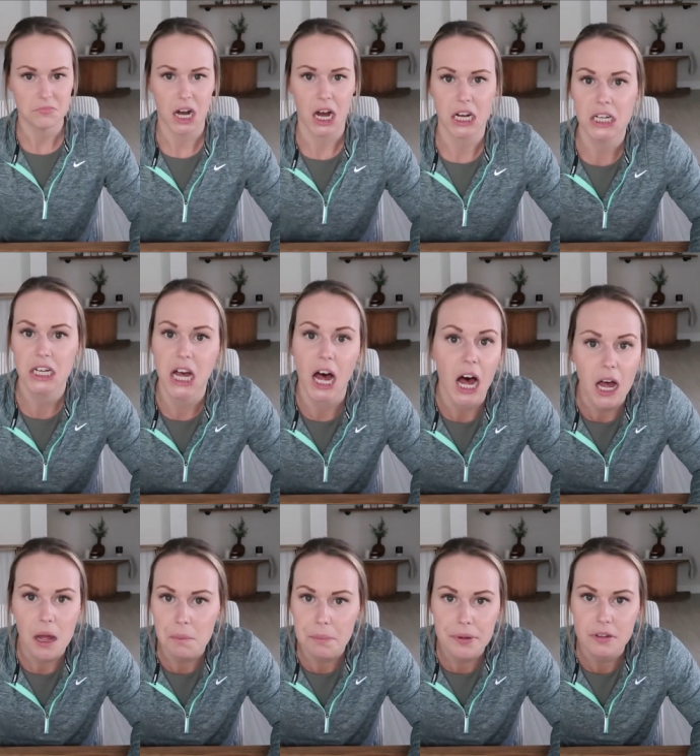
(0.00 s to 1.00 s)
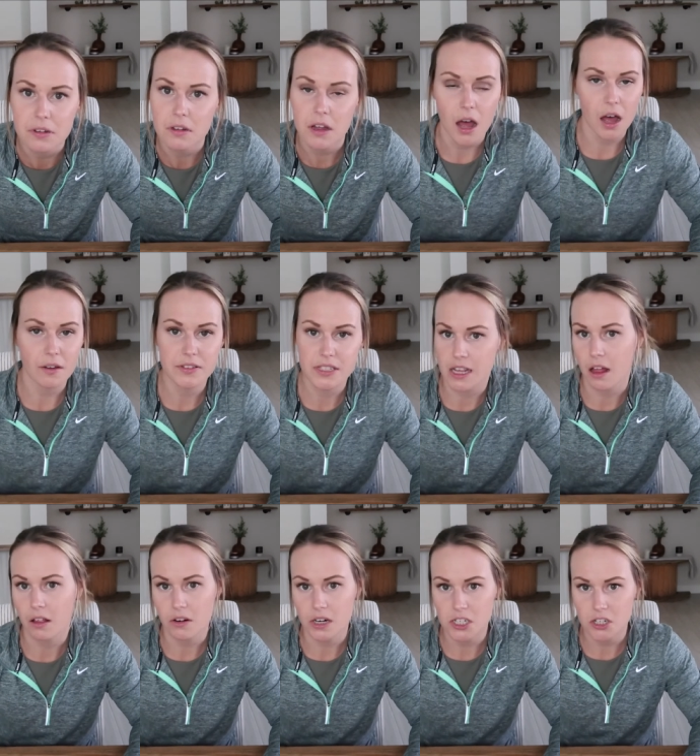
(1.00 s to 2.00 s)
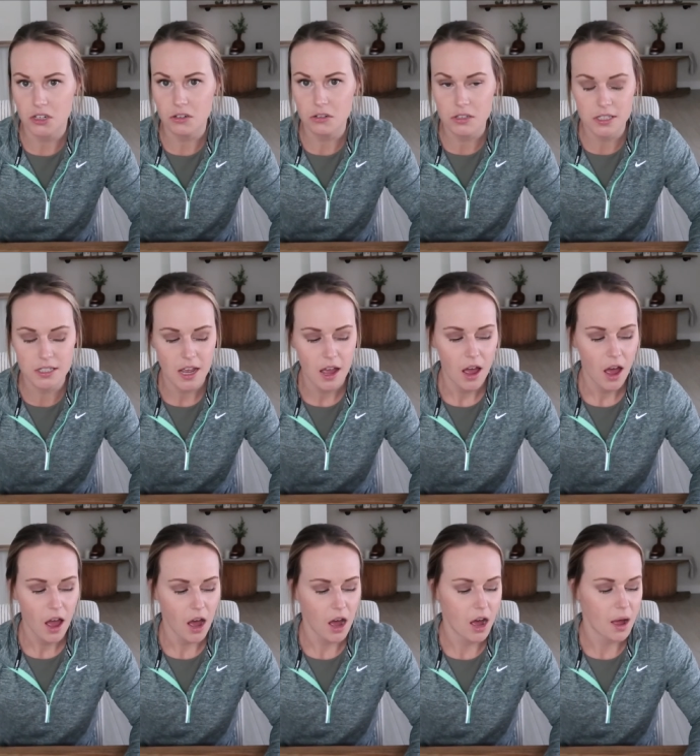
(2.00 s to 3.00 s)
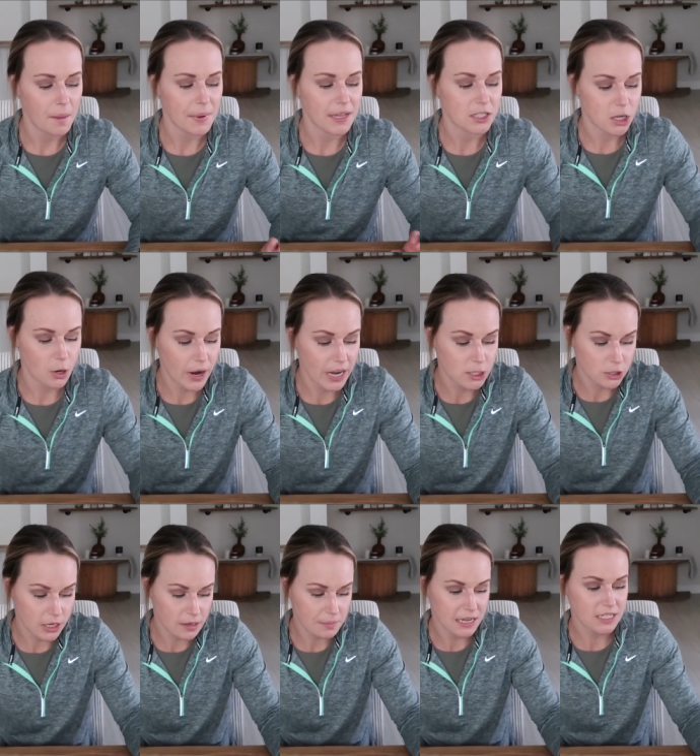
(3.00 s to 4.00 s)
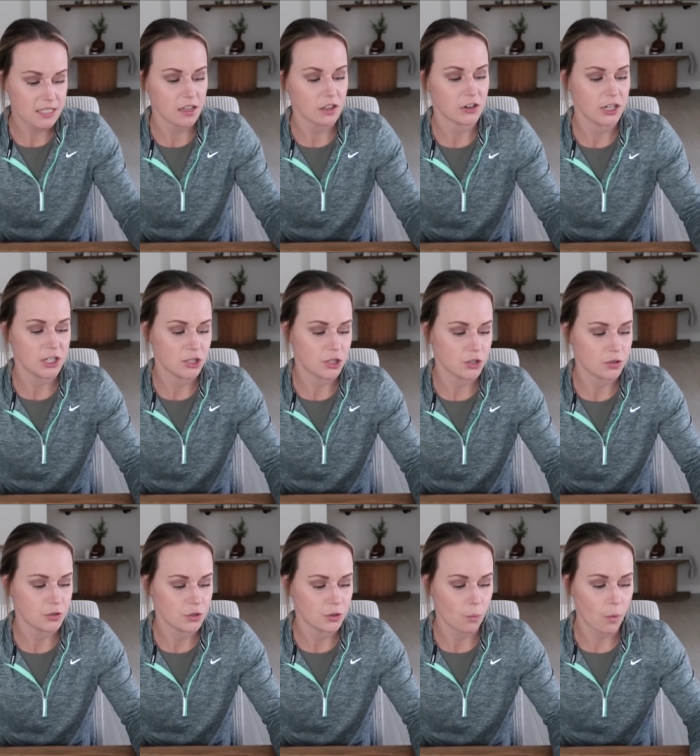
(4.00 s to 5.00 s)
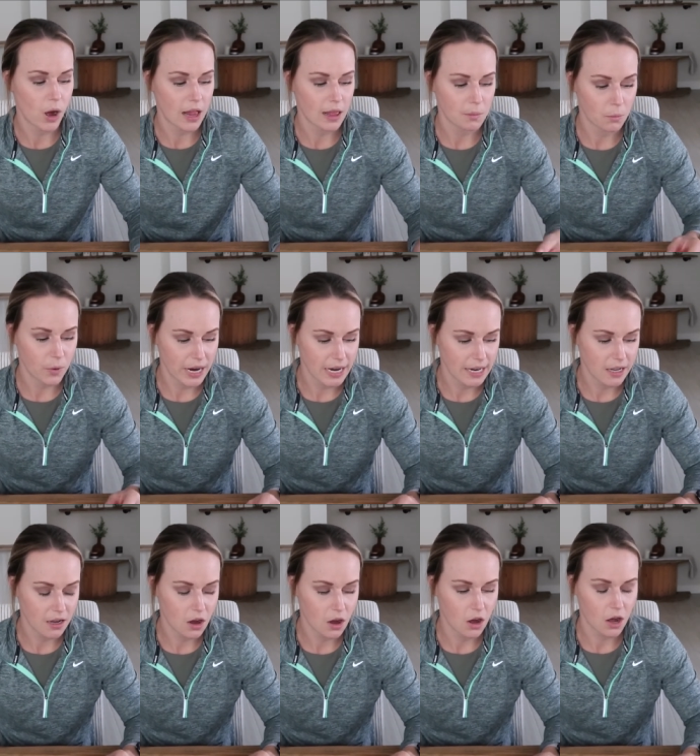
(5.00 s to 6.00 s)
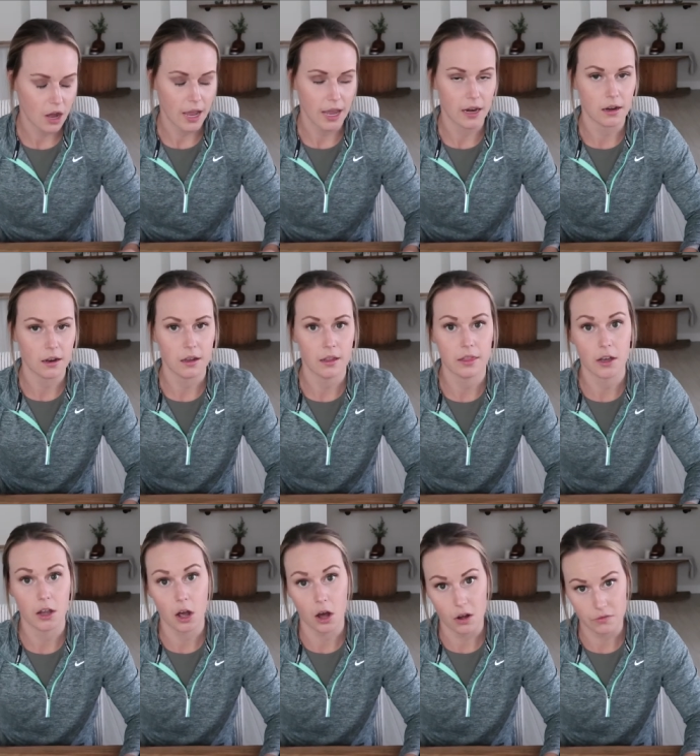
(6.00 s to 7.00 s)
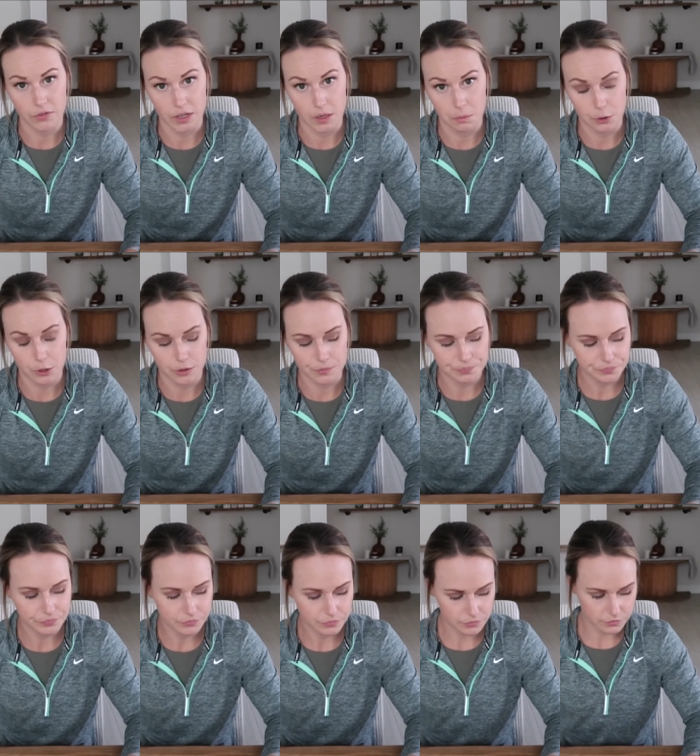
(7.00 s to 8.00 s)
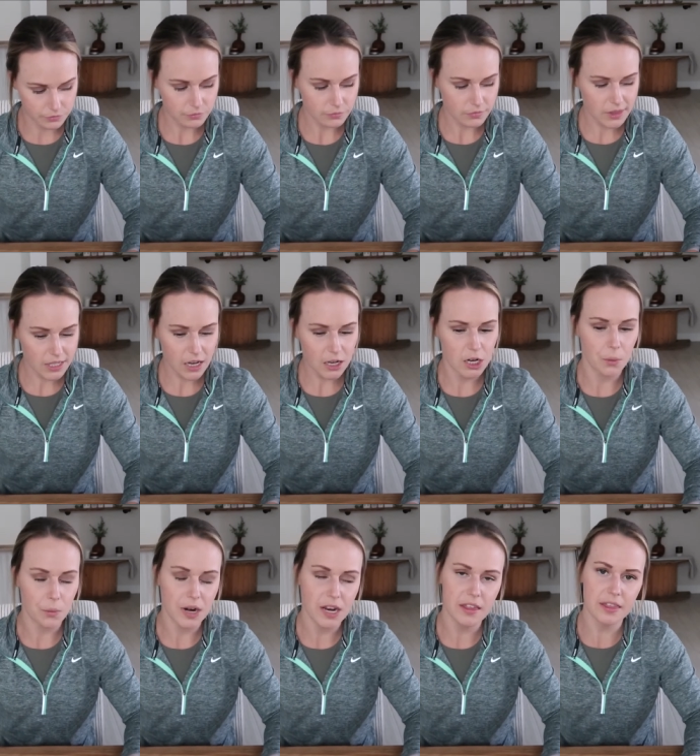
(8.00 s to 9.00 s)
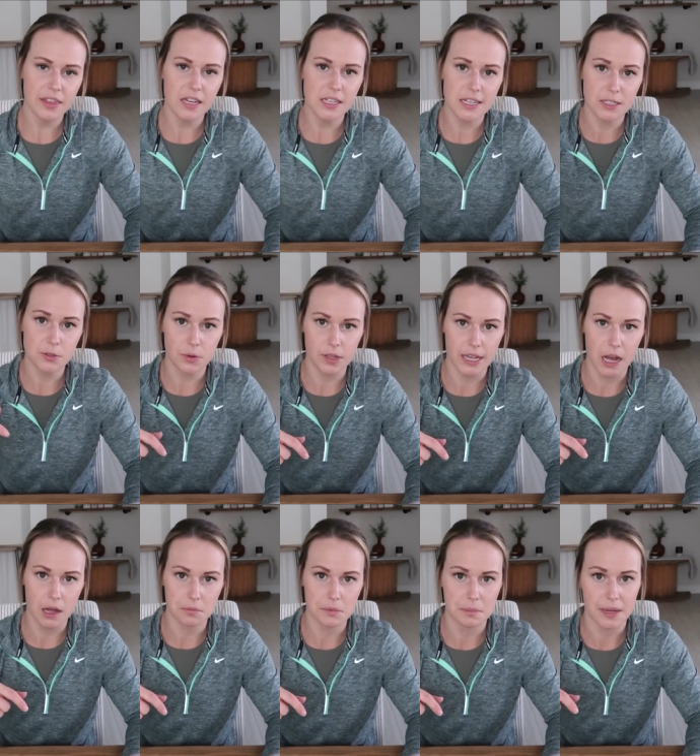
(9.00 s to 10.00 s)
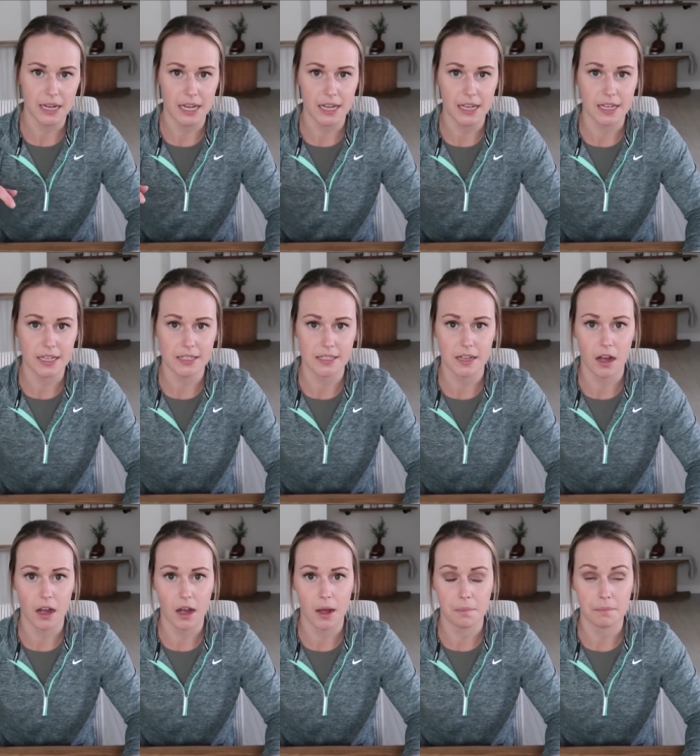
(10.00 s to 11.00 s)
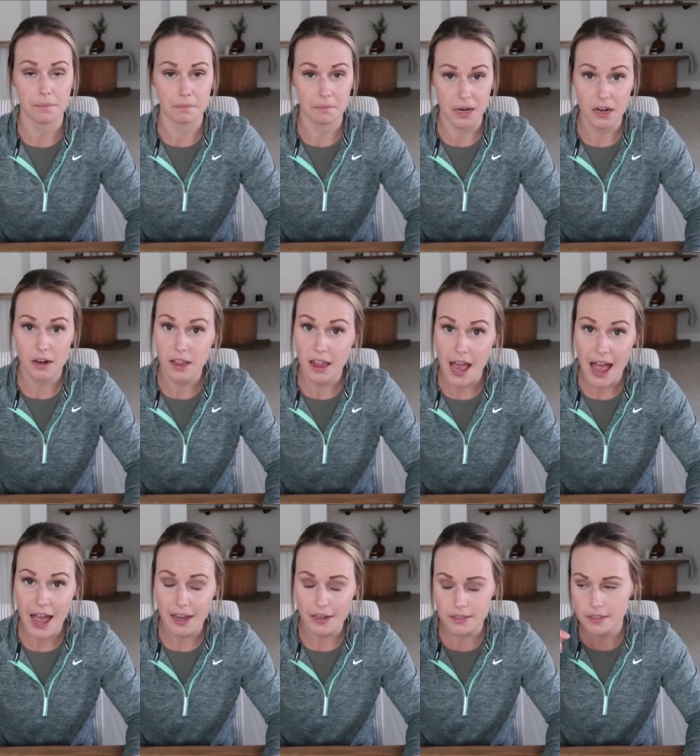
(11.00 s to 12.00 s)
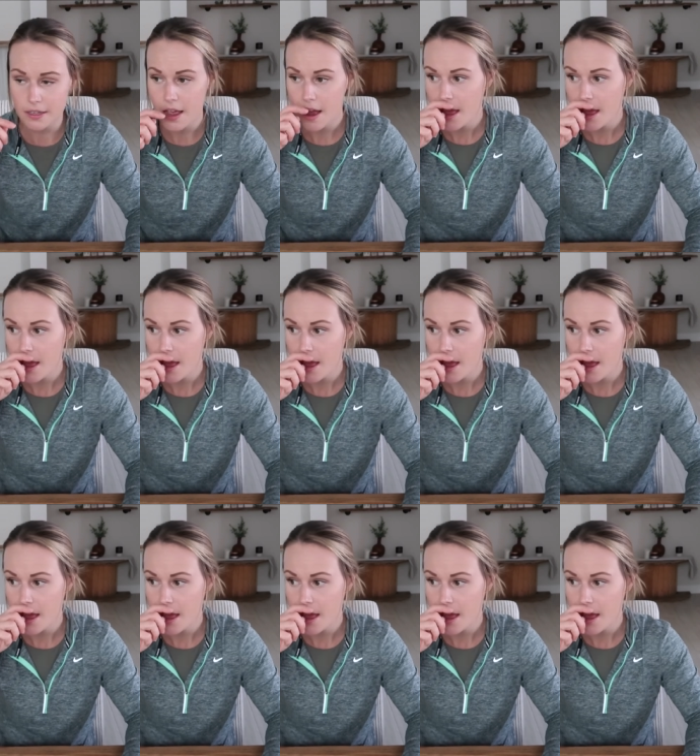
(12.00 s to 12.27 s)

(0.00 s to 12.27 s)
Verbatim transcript: a cup of celery juice. Um, and so I drink my celery juice while I'm waiting on the coffee to brew. Now, one of the things that's really helped me is um, Miralax.